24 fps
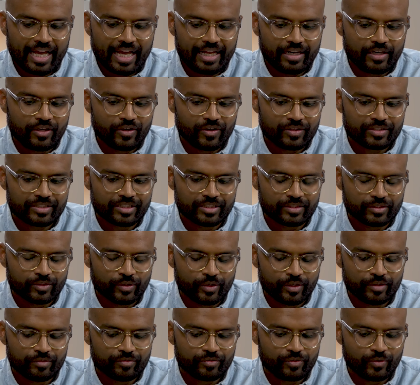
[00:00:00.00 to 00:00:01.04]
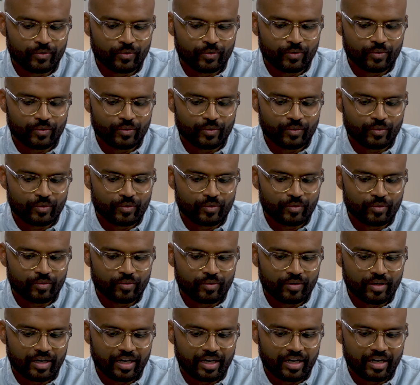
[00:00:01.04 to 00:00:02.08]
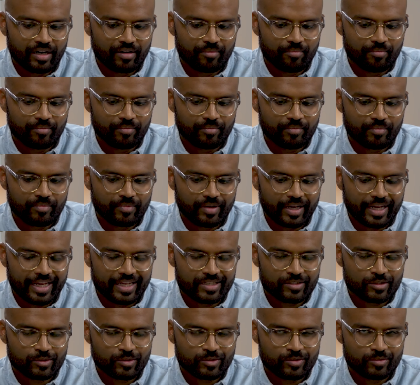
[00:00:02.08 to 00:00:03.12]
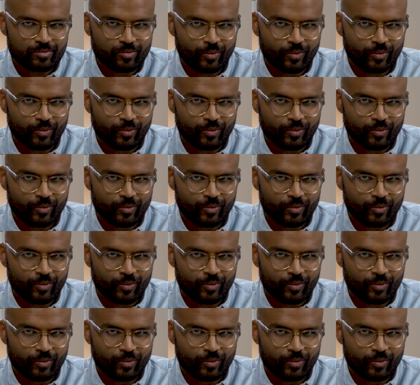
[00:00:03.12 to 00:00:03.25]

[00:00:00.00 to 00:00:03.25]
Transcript: Halios is known for, I guess,